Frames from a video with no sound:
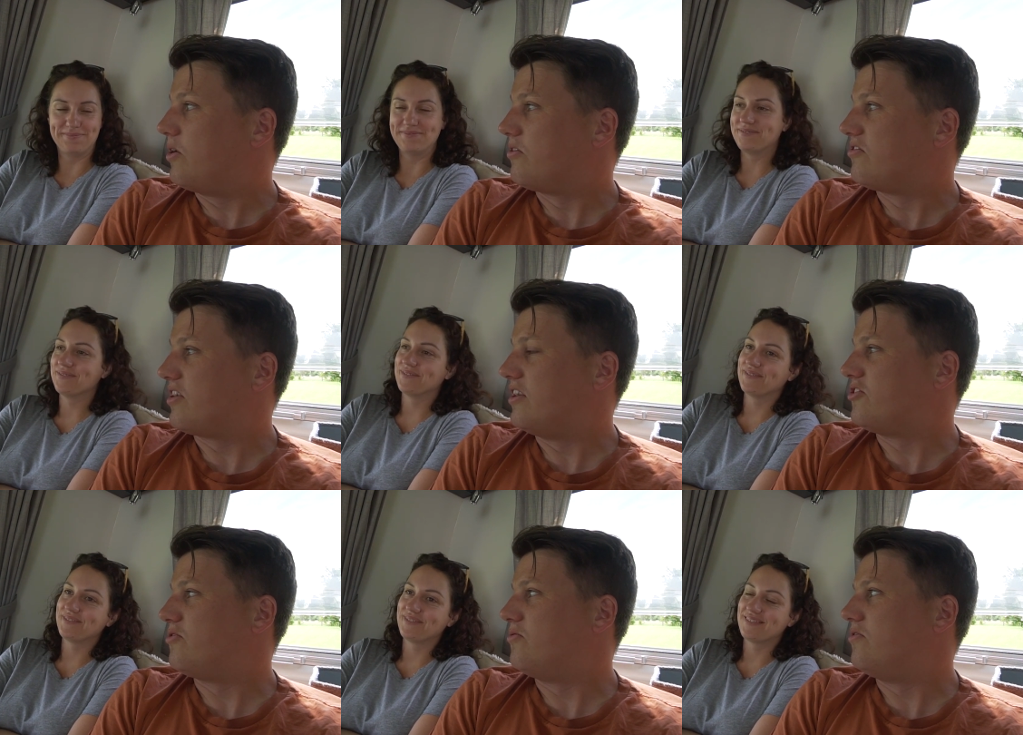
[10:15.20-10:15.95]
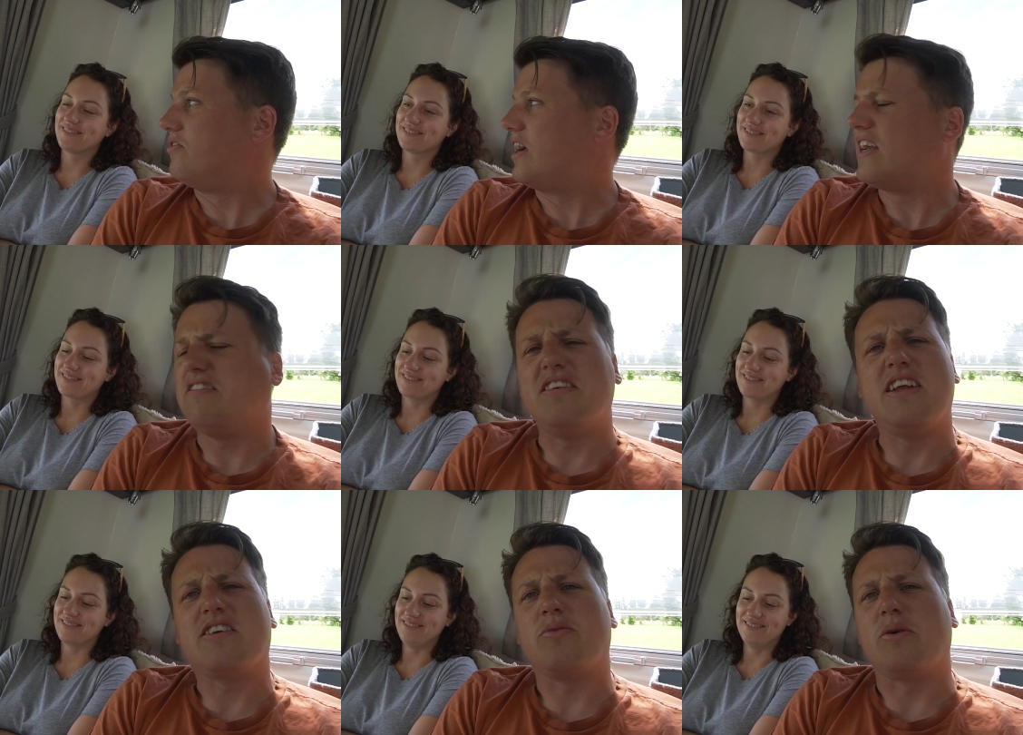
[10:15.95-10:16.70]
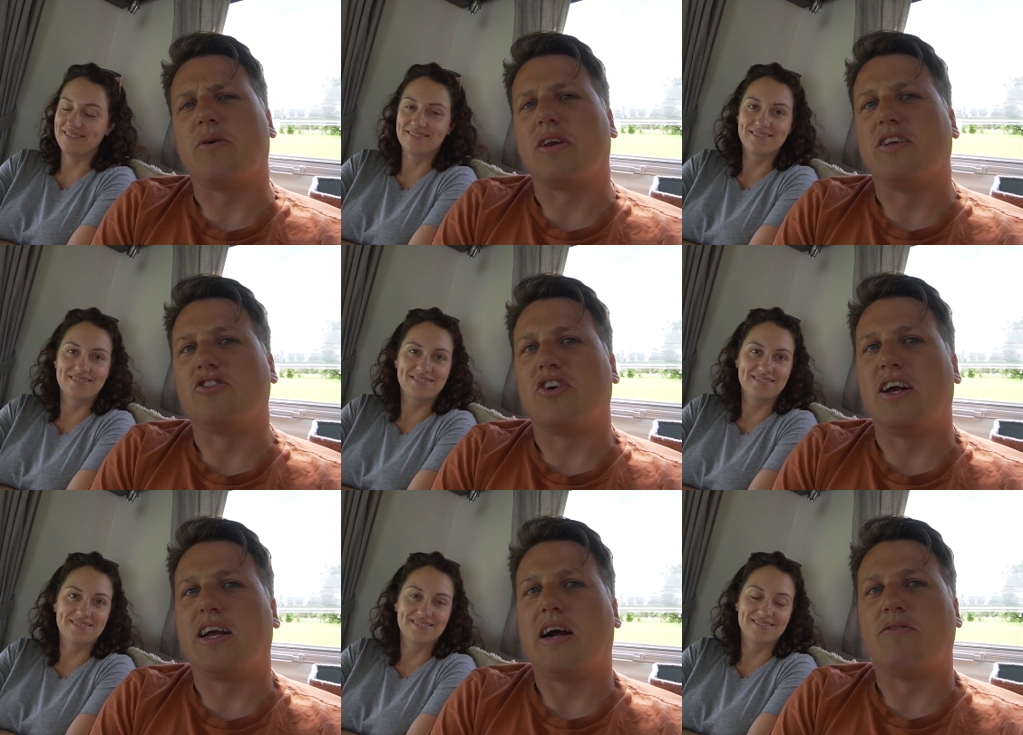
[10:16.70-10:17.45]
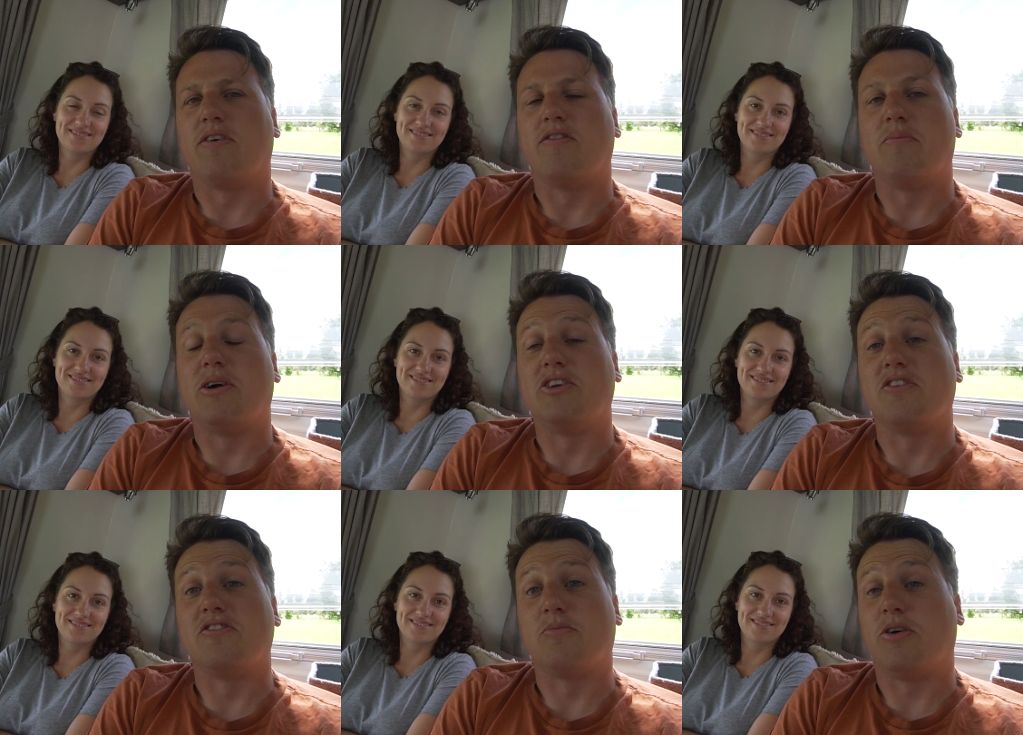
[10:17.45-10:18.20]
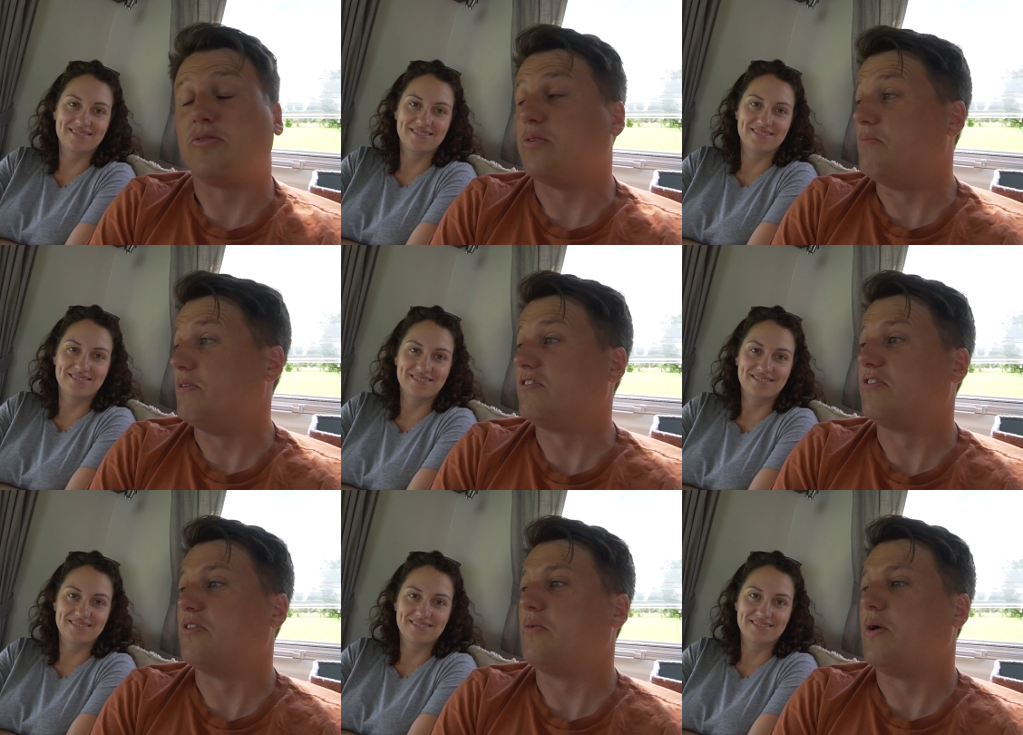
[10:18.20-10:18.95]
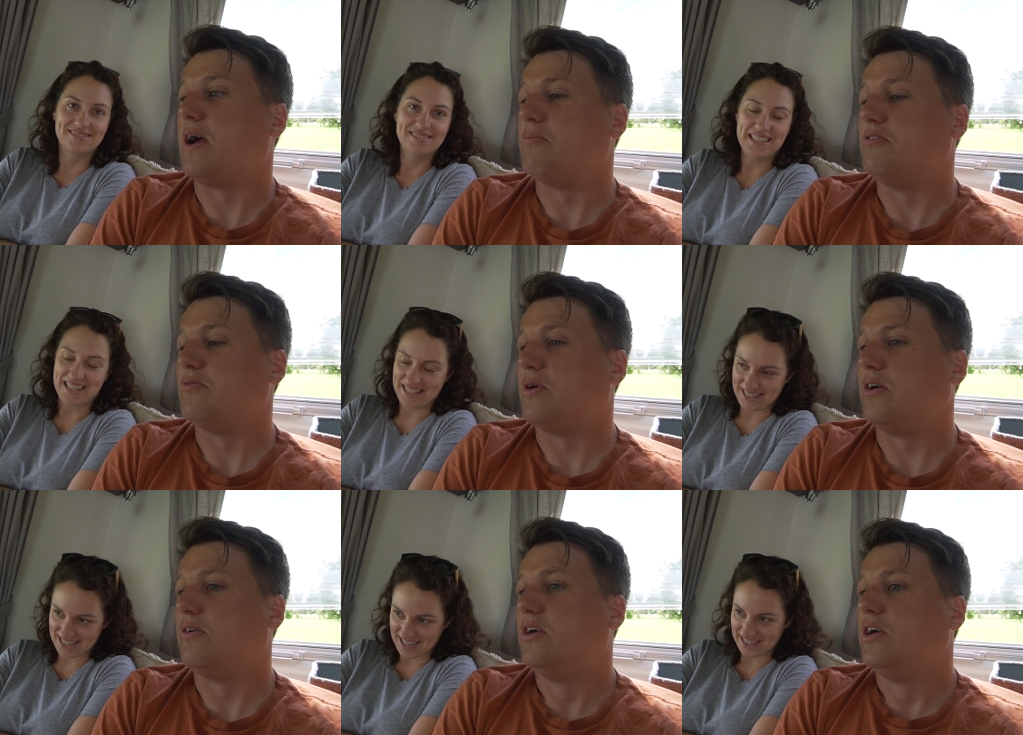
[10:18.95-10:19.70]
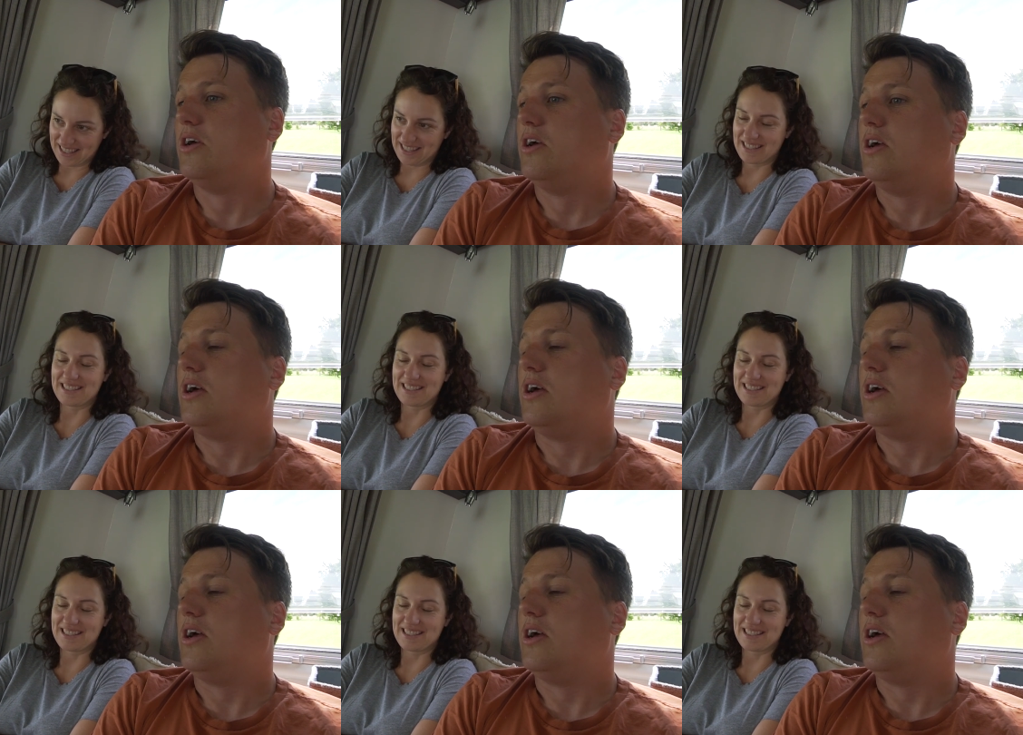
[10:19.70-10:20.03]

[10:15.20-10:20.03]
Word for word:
Speaker 1: we're also going to, I guess, the next week we're going to try and cover off a bunch of the spots we missed on the way up as well. Yes.